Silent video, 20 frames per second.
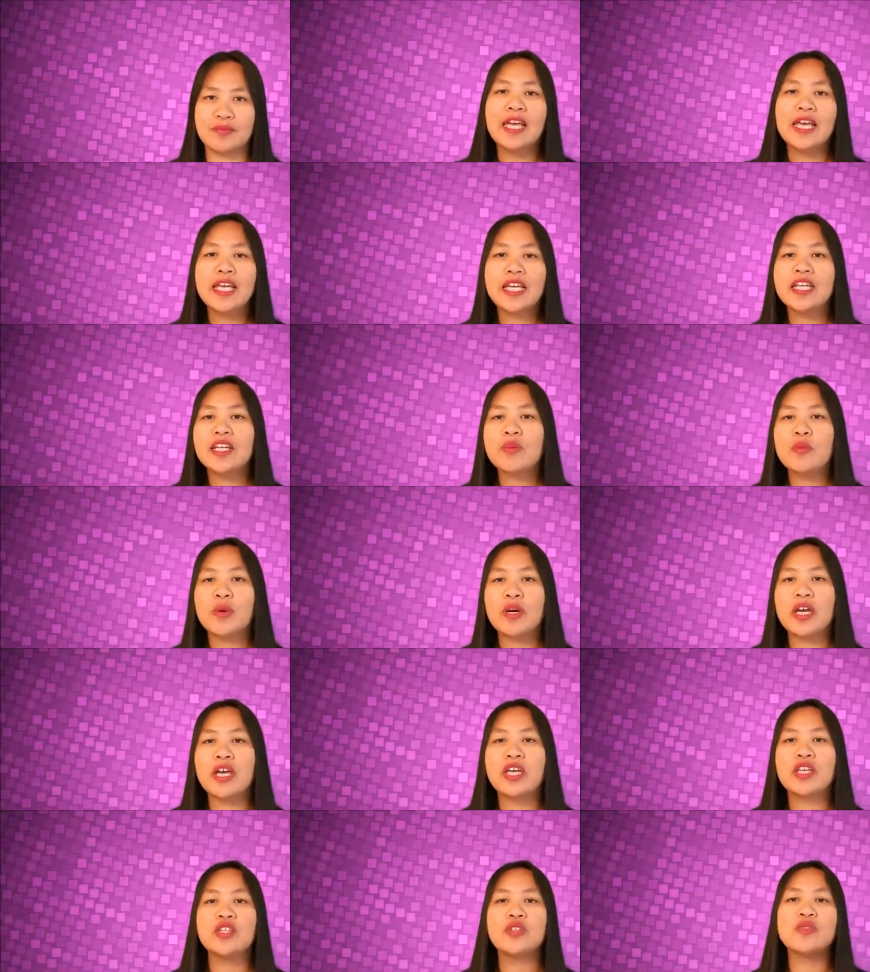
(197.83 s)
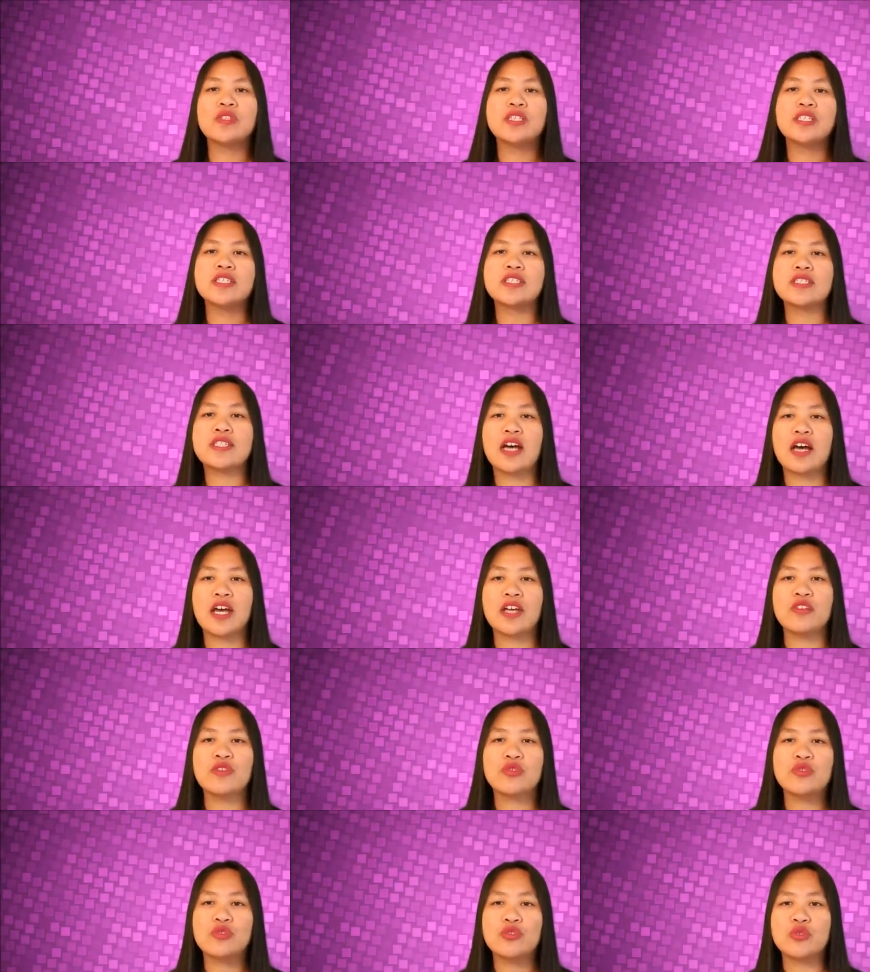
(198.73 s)
Either way you
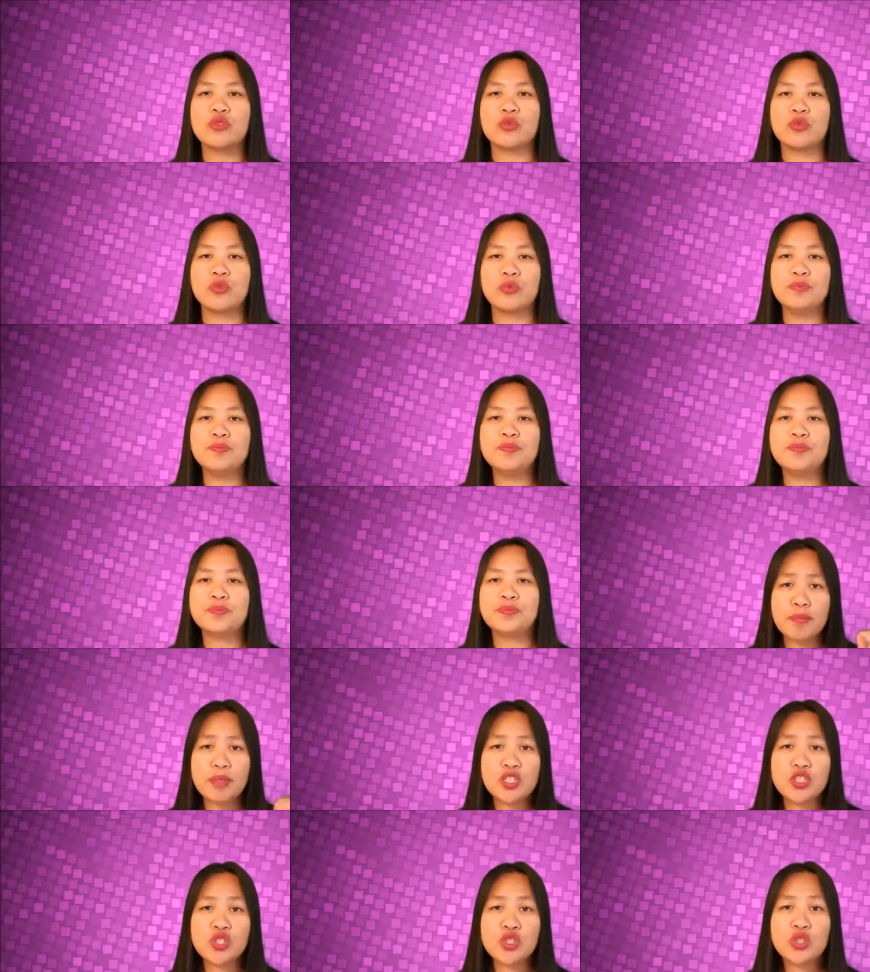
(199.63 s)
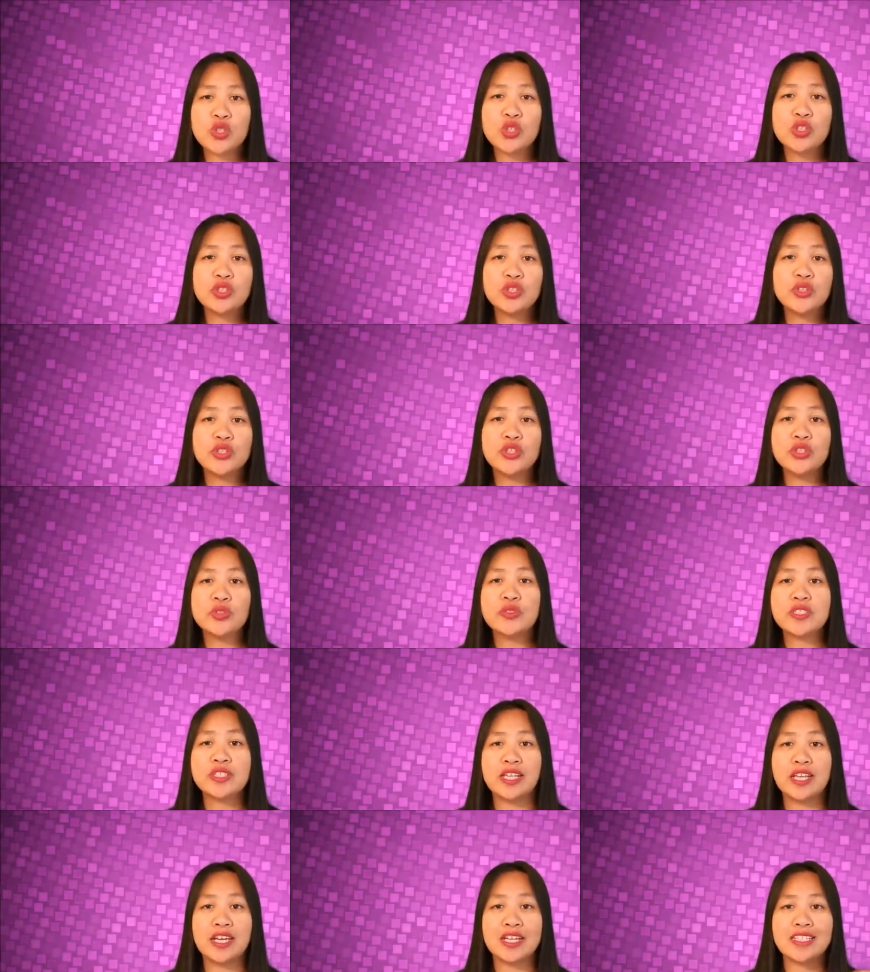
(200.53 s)
decide to do, be sure to
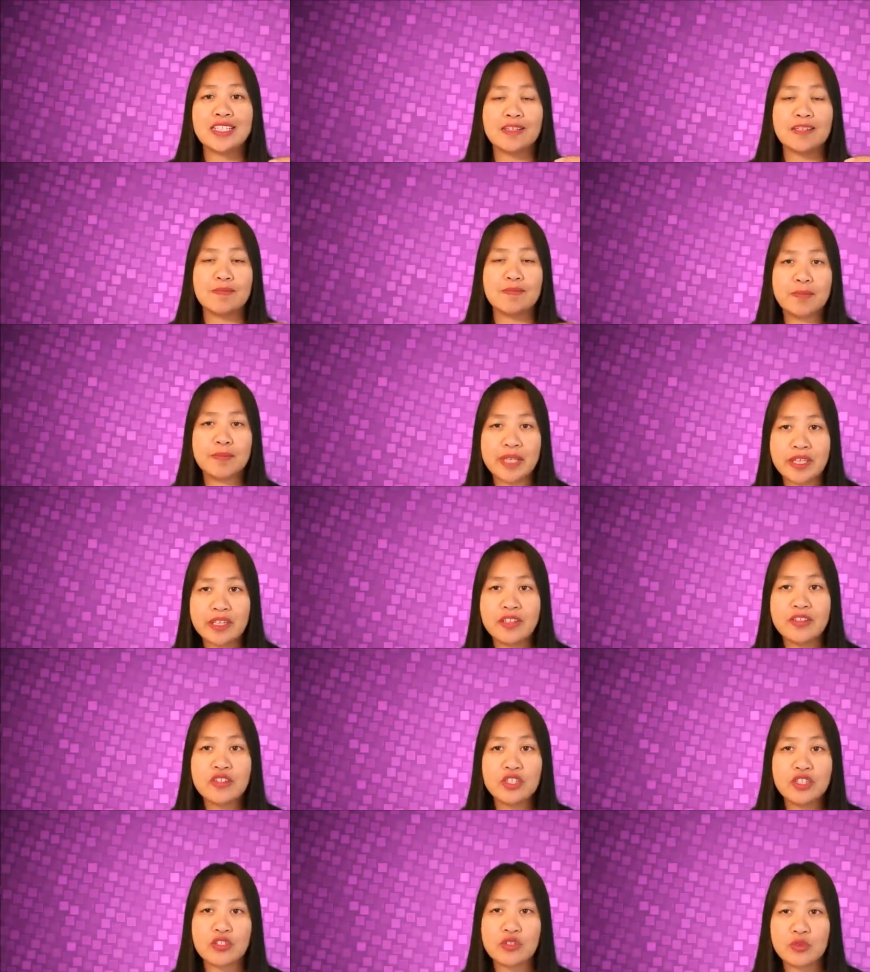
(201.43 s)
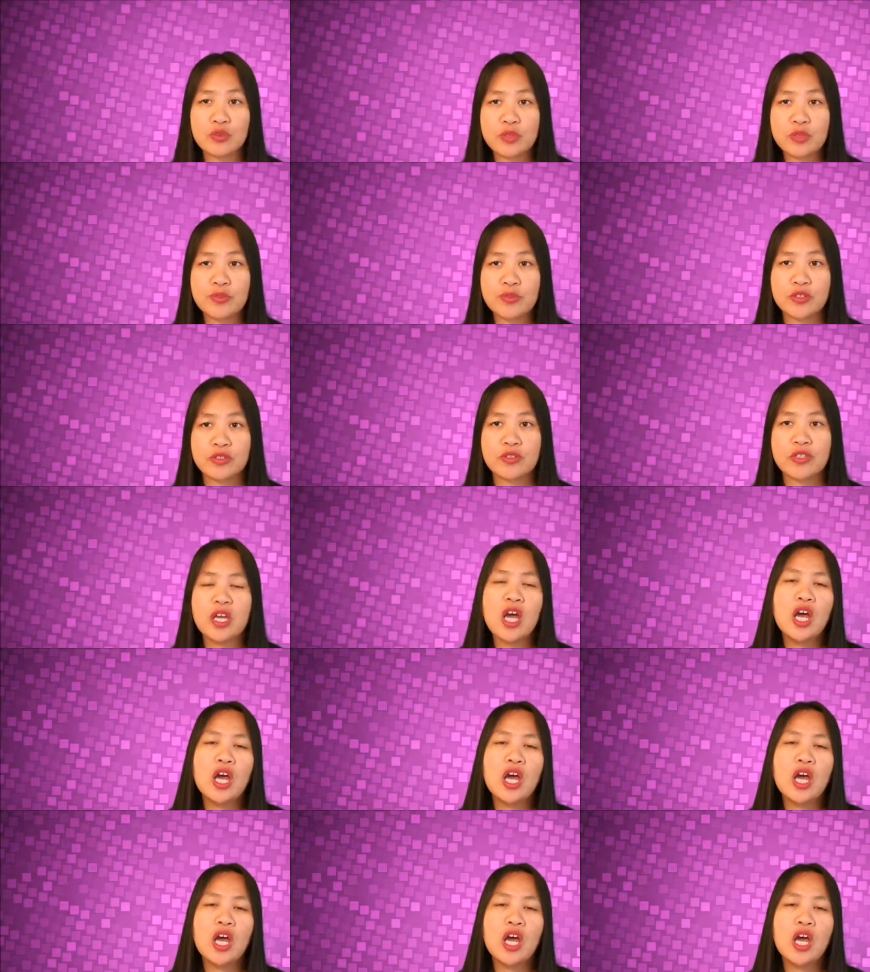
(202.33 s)
utilize the pinned description